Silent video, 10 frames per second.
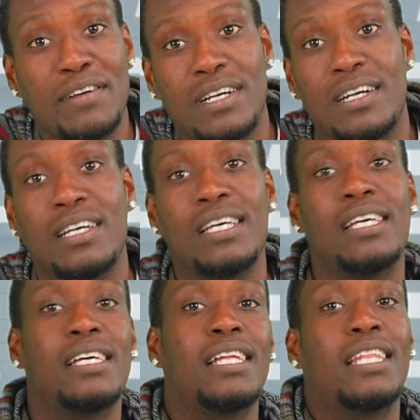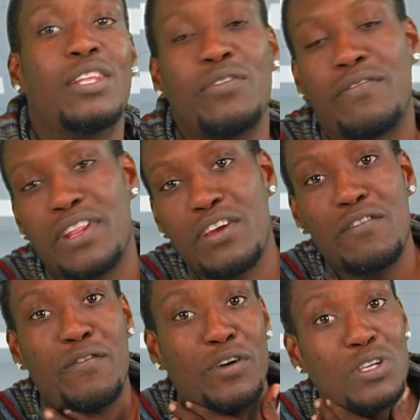a little video
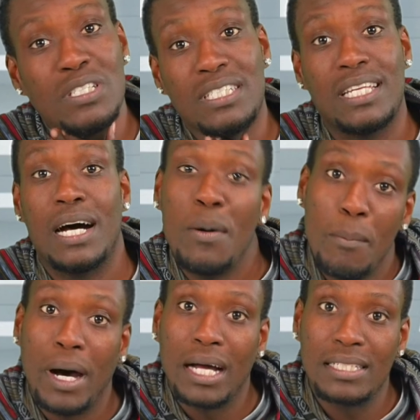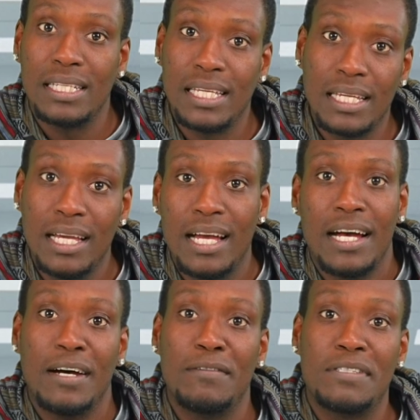for you, just an unboxing
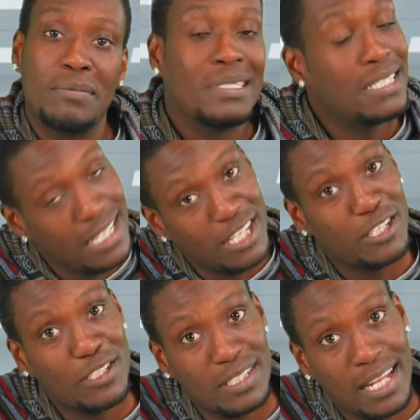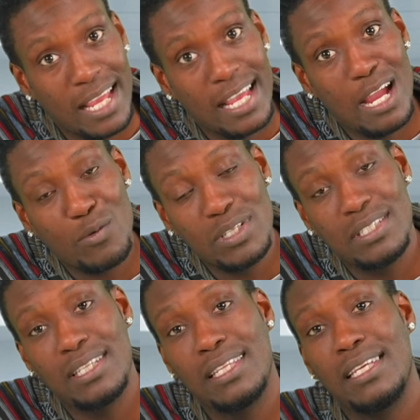of some sneakers that I got
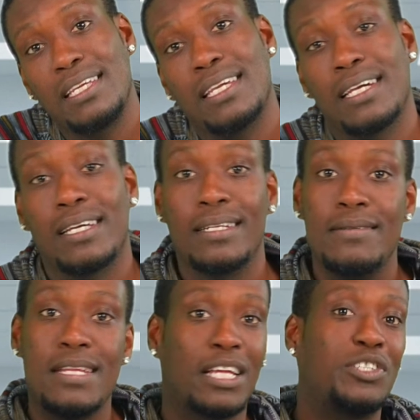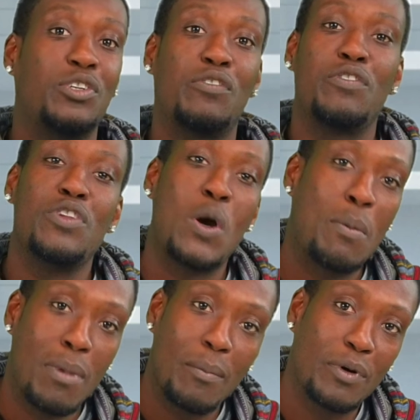recently. Not sure if you know, but
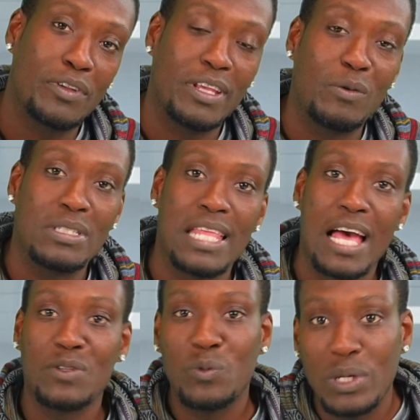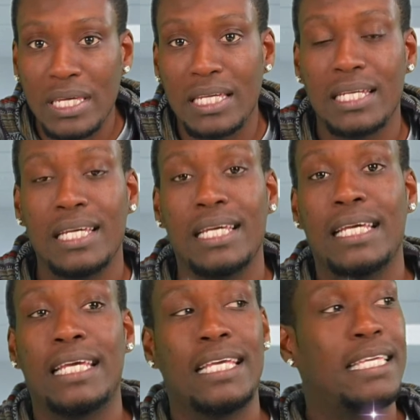my birthday was last week.
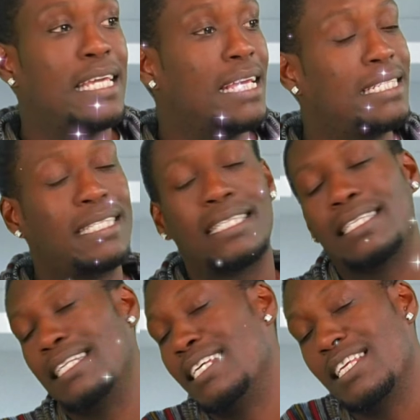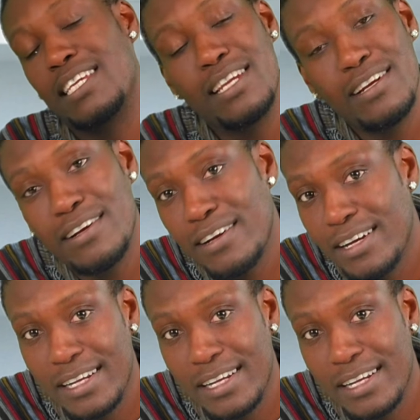Yes, another year,